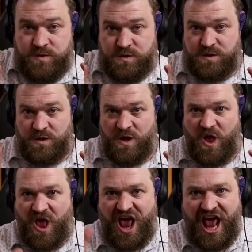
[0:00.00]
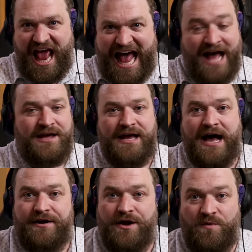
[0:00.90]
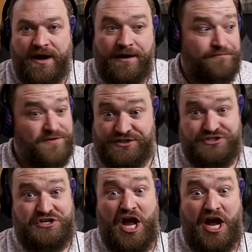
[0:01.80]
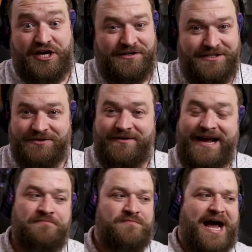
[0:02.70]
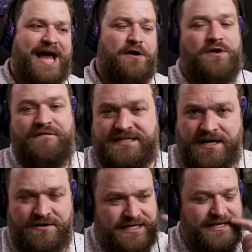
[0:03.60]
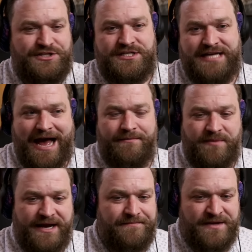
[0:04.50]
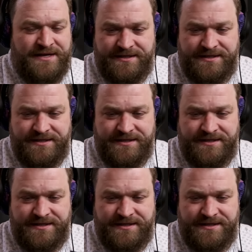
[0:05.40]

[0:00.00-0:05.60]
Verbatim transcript: out of nowhere. Sick, right? I don't know if he tunnels it. That's just a habit of mine.